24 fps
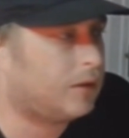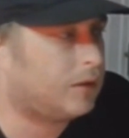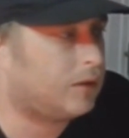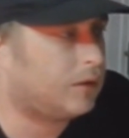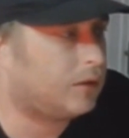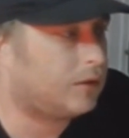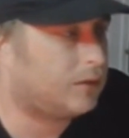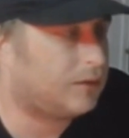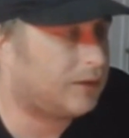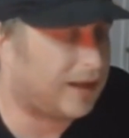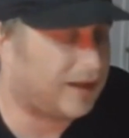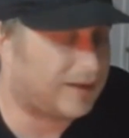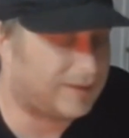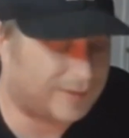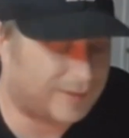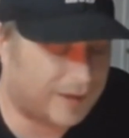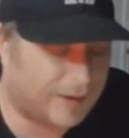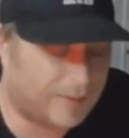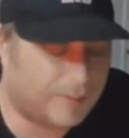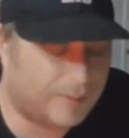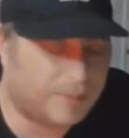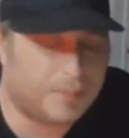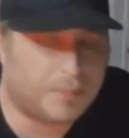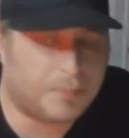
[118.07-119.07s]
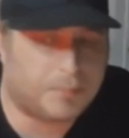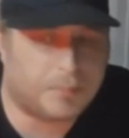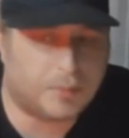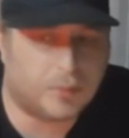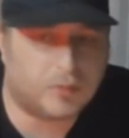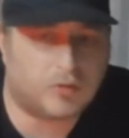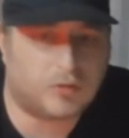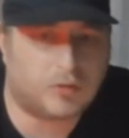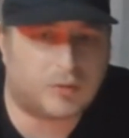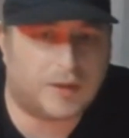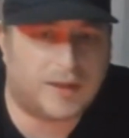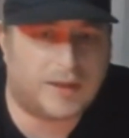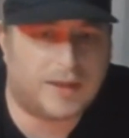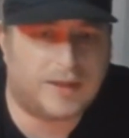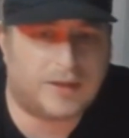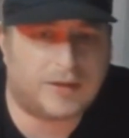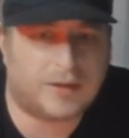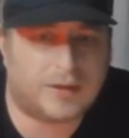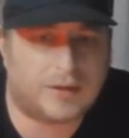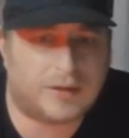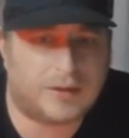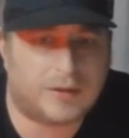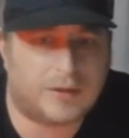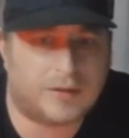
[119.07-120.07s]
Next up, Butch Reed
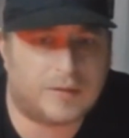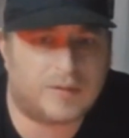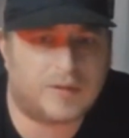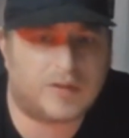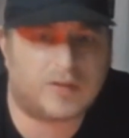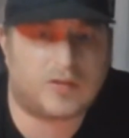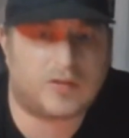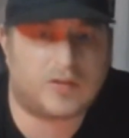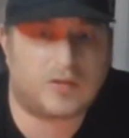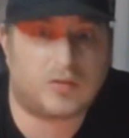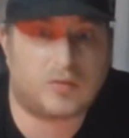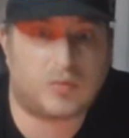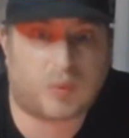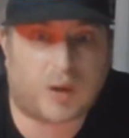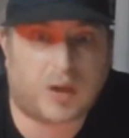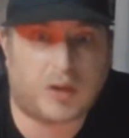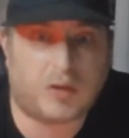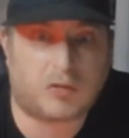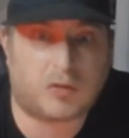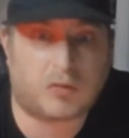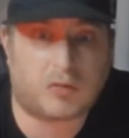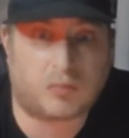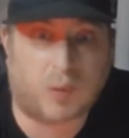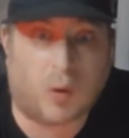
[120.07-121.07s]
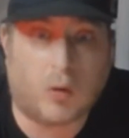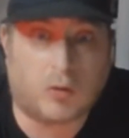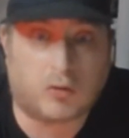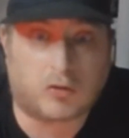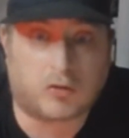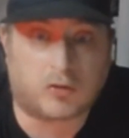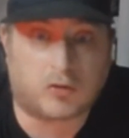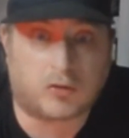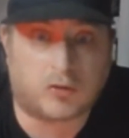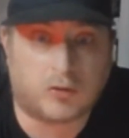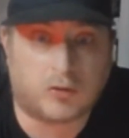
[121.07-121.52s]
versus Ranger Ross.